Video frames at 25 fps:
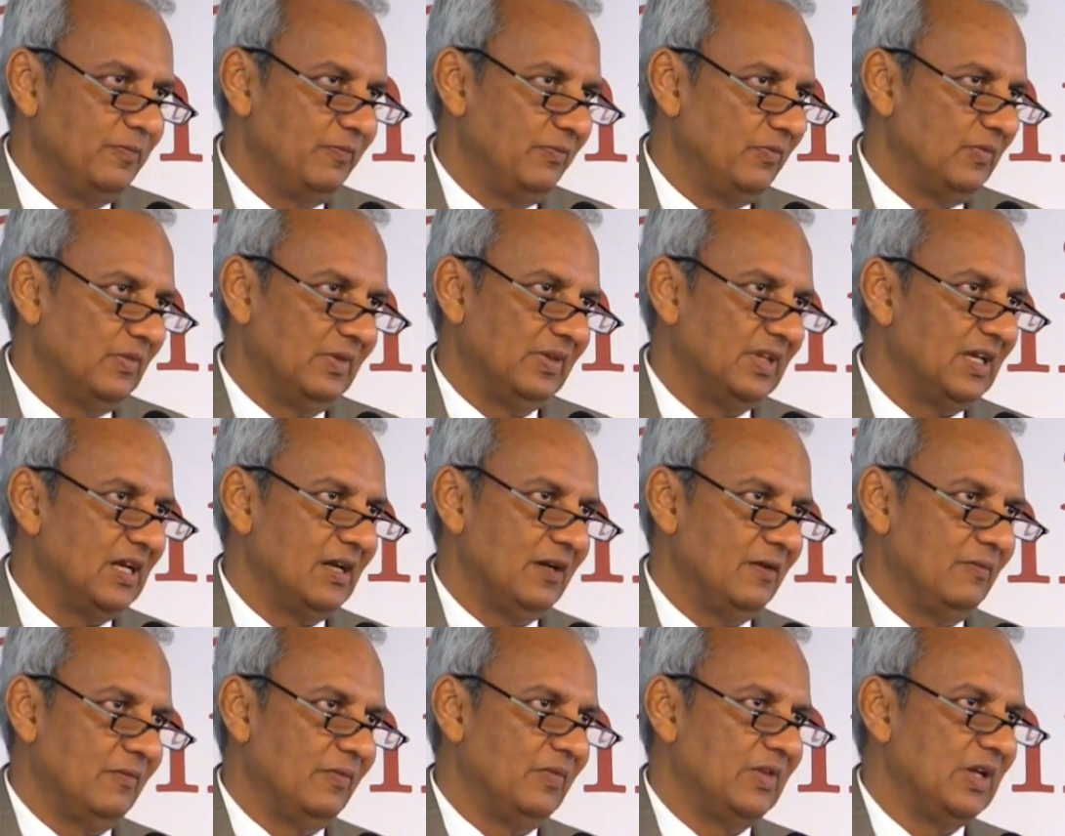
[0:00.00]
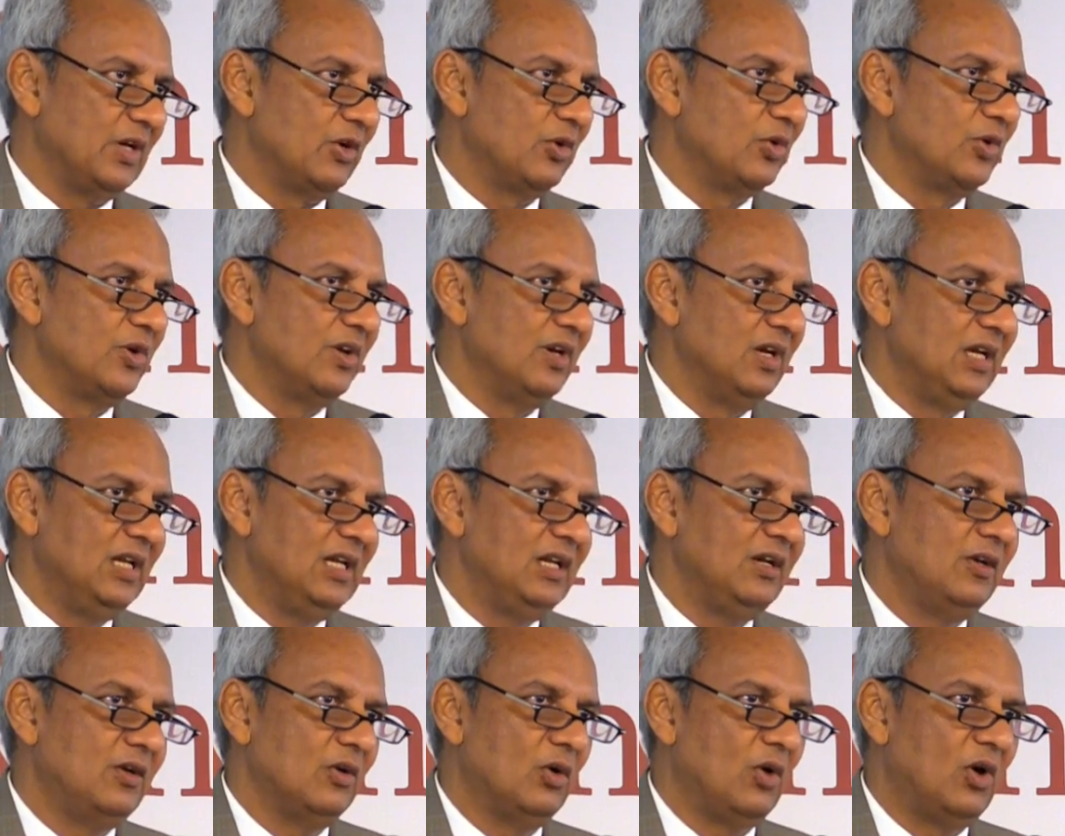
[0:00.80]
They don't
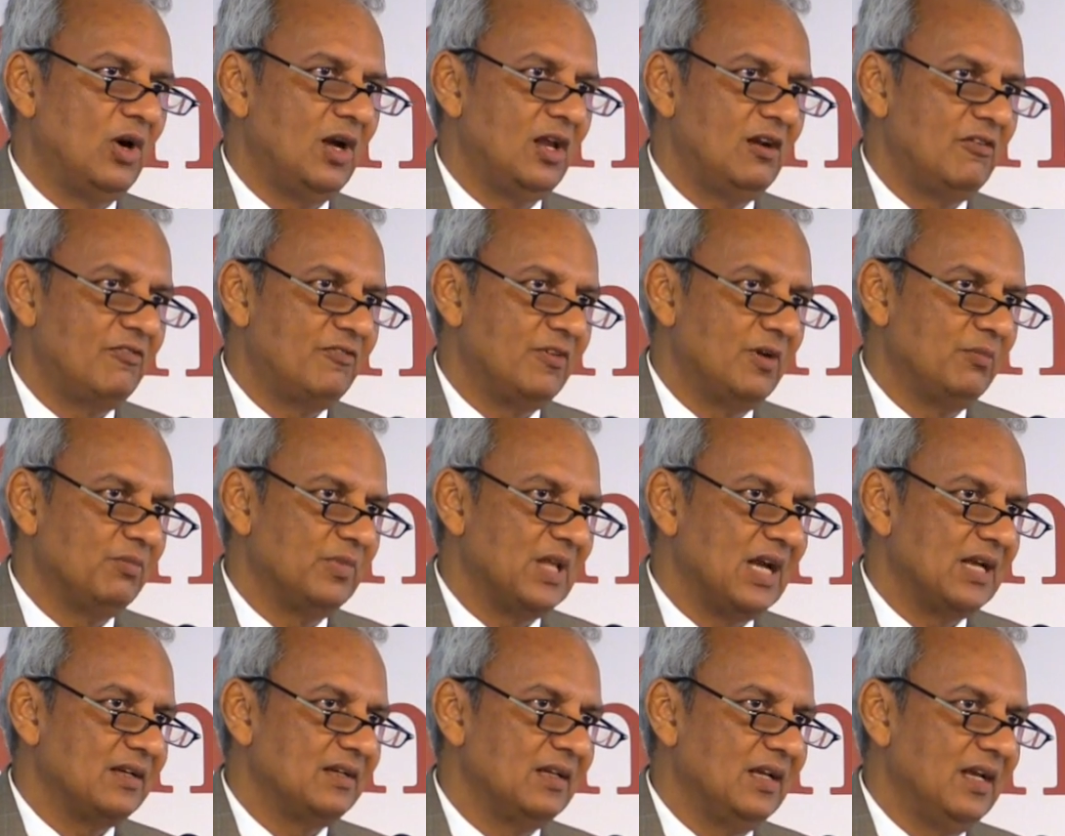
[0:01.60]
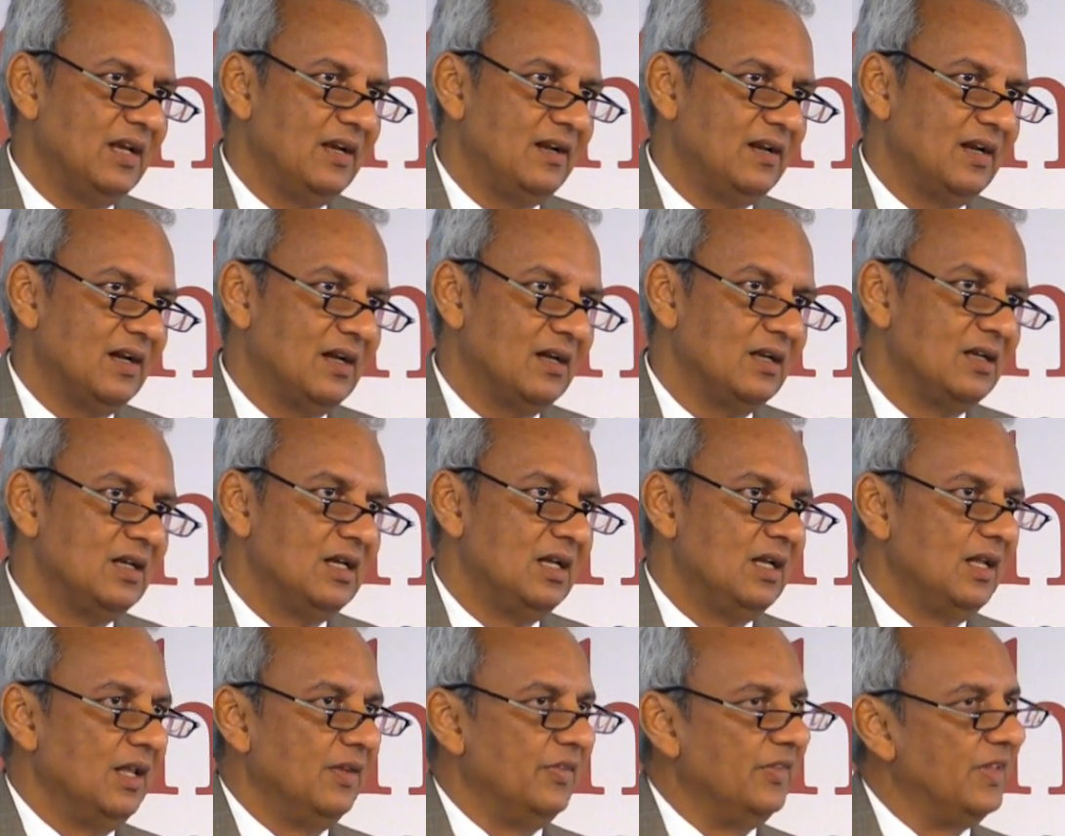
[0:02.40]
need oil from that area.
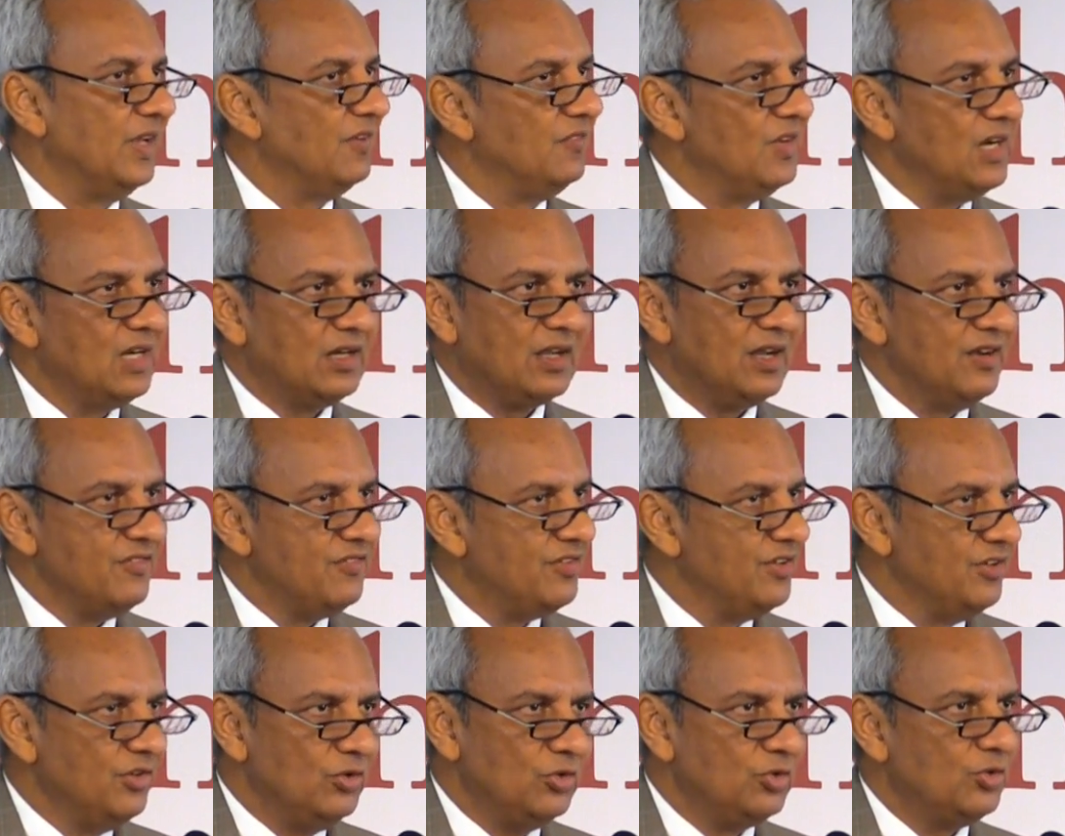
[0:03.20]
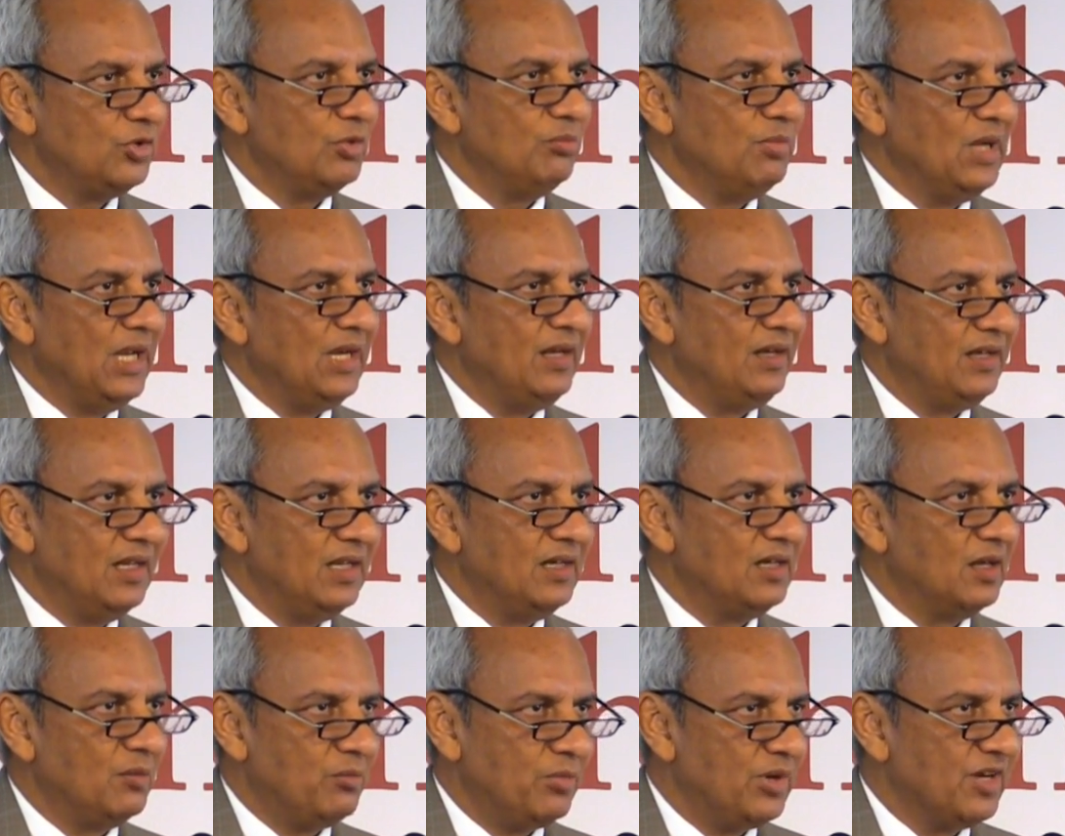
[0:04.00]
They will continue to
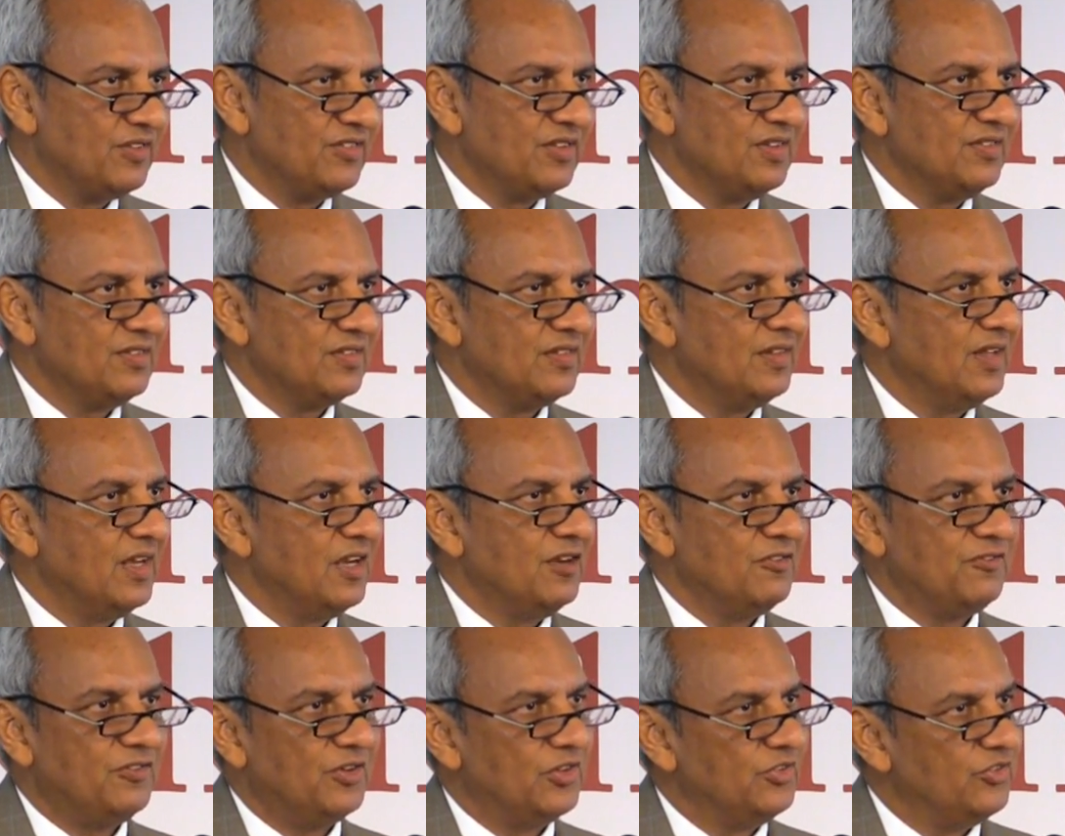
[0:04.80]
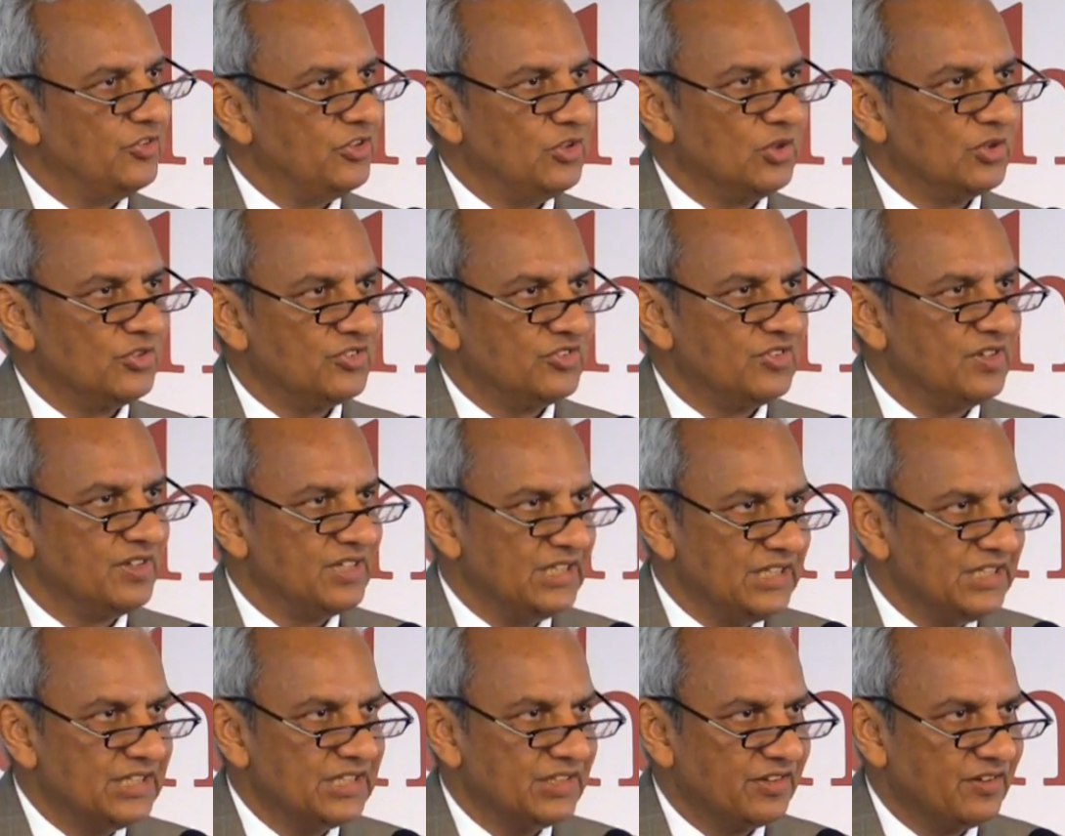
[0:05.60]
maintain a presence there for
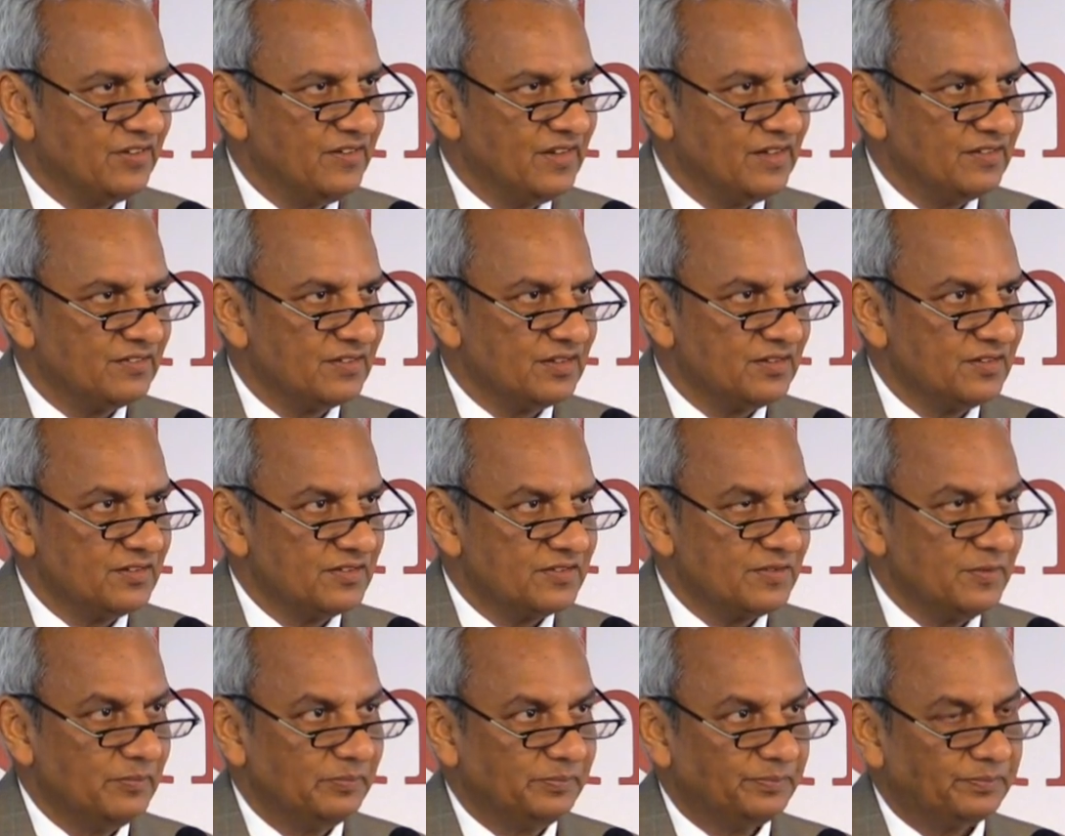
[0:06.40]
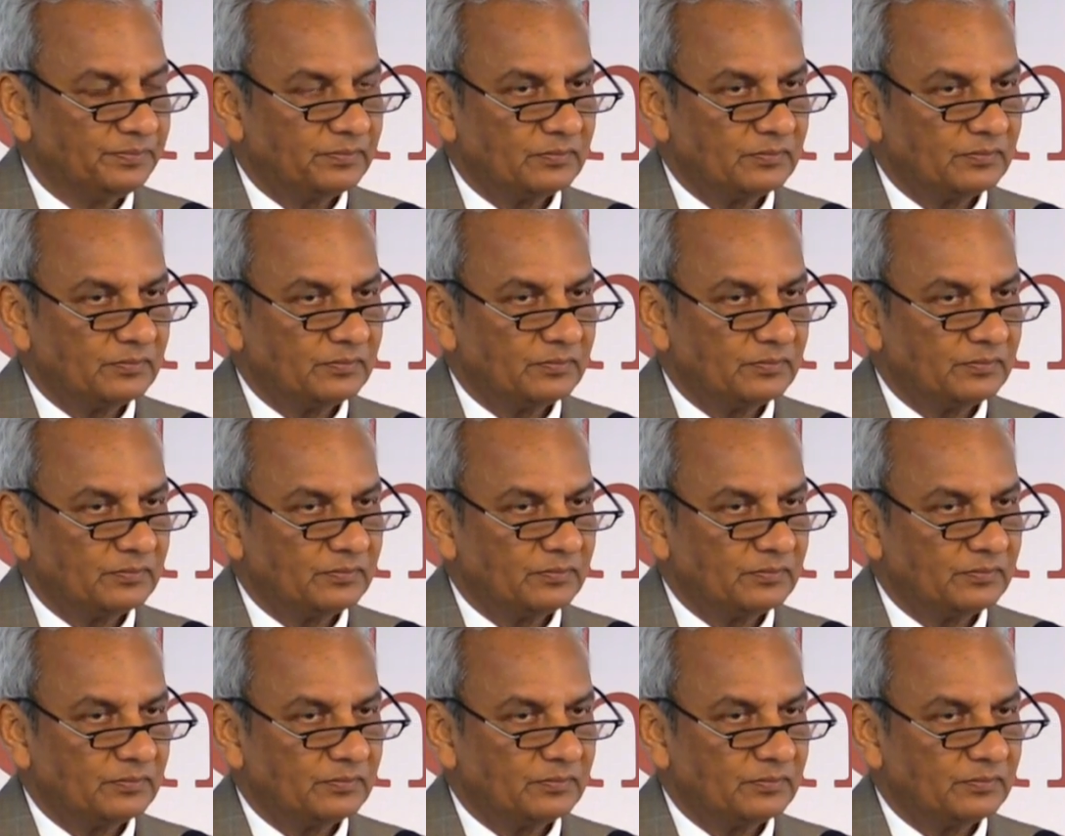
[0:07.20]
geostrategic reasons.